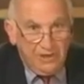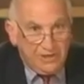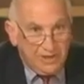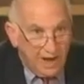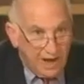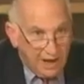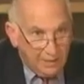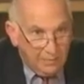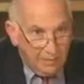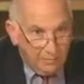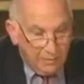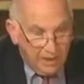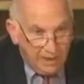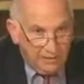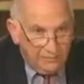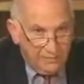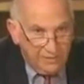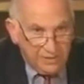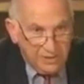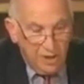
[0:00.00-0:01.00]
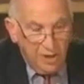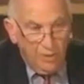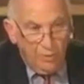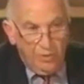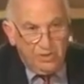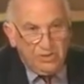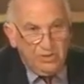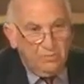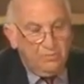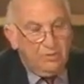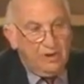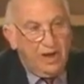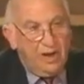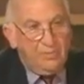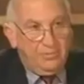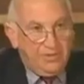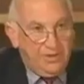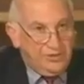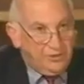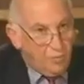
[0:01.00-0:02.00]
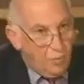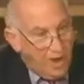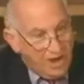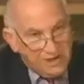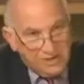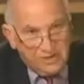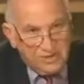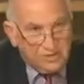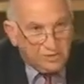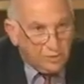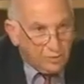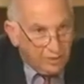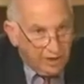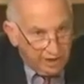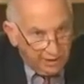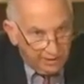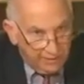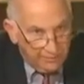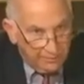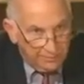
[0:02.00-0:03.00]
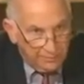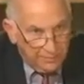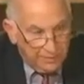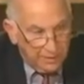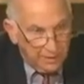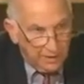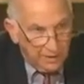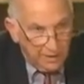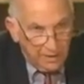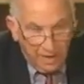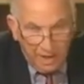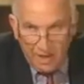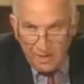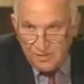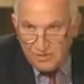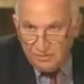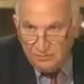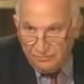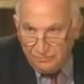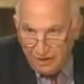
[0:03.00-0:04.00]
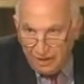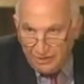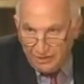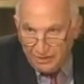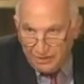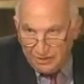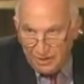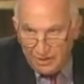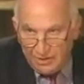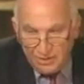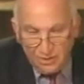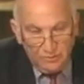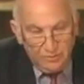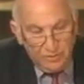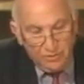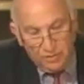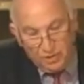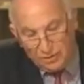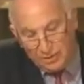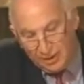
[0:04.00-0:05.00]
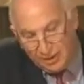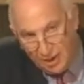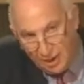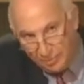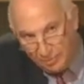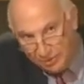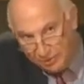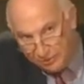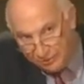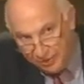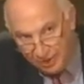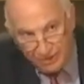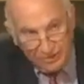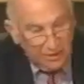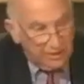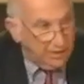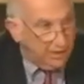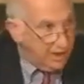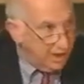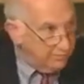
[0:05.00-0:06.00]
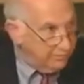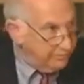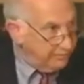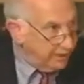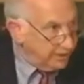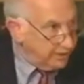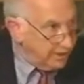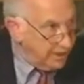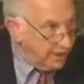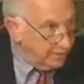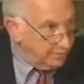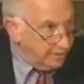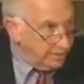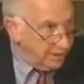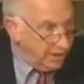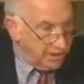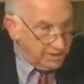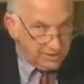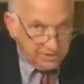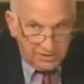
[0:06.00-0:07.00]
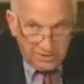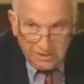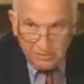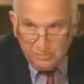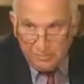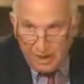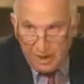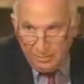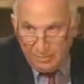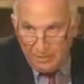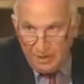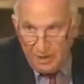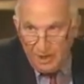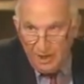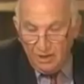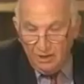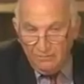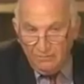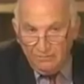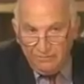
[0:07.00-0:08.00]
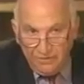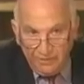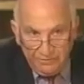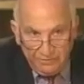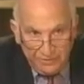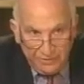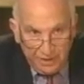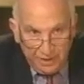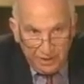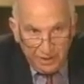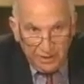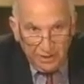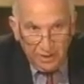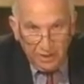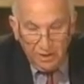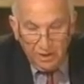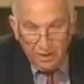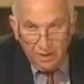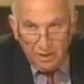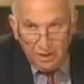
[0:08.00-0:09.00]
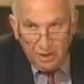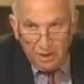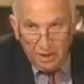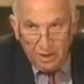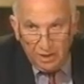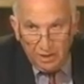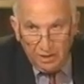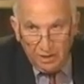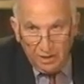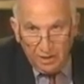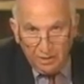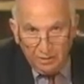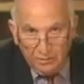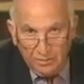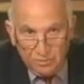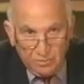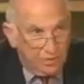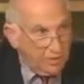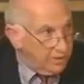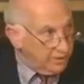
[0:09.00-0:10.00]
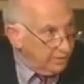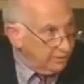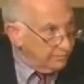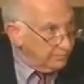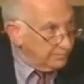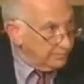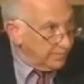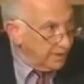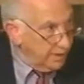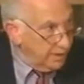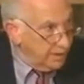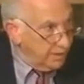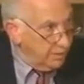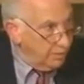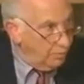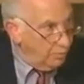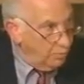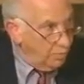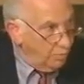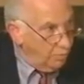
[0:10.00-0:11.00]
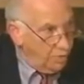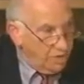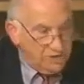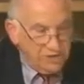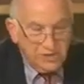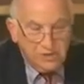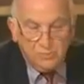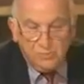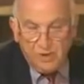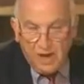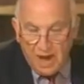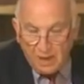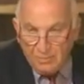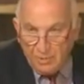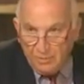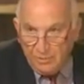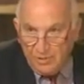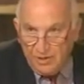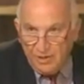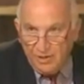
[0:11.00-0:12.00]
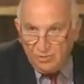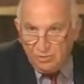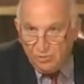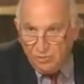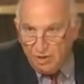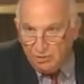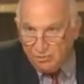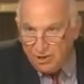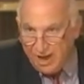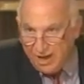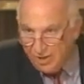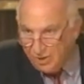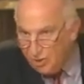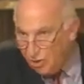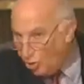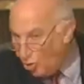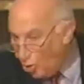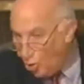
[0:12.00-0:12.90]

retirement benefits, which are probably twice as great as the funded debt. So if you took the government's funded and unfunded obligations, it's probably 15 trillion, which is probably greater